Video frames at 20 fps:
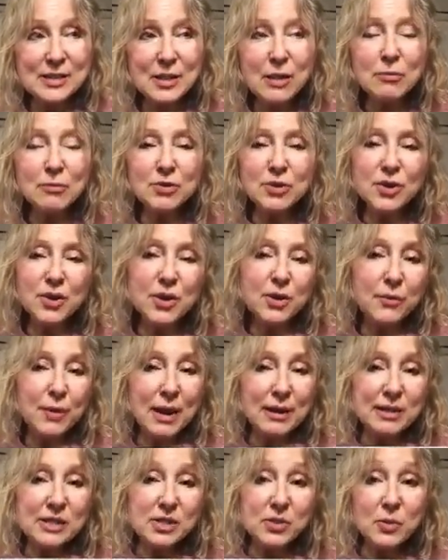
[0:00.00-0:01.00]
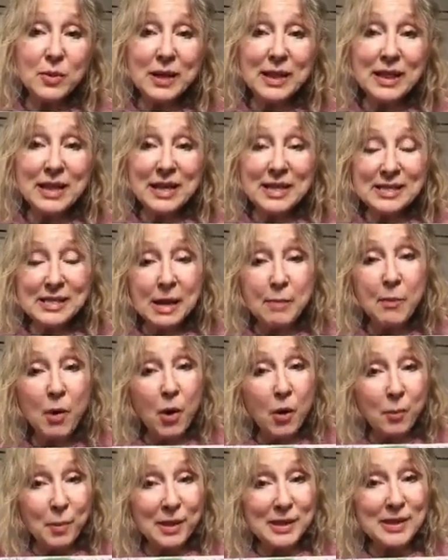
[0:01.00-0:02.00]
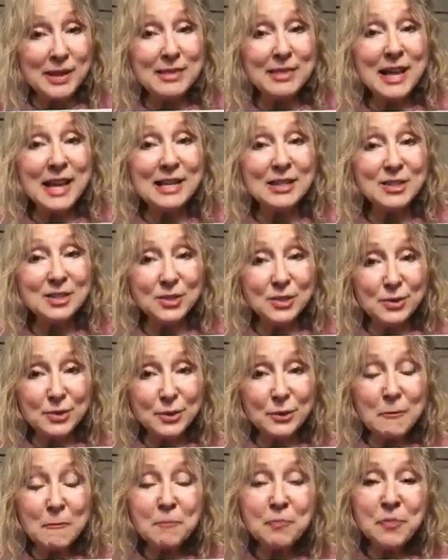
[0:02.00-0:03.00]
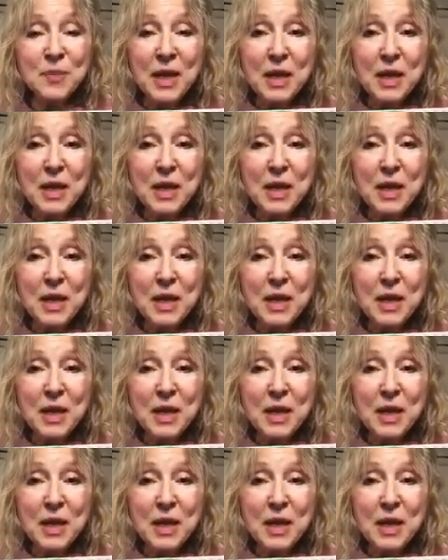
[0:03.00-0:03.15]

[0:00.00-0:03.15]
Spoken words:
don't turn around as quickly as I'm hoping that they do,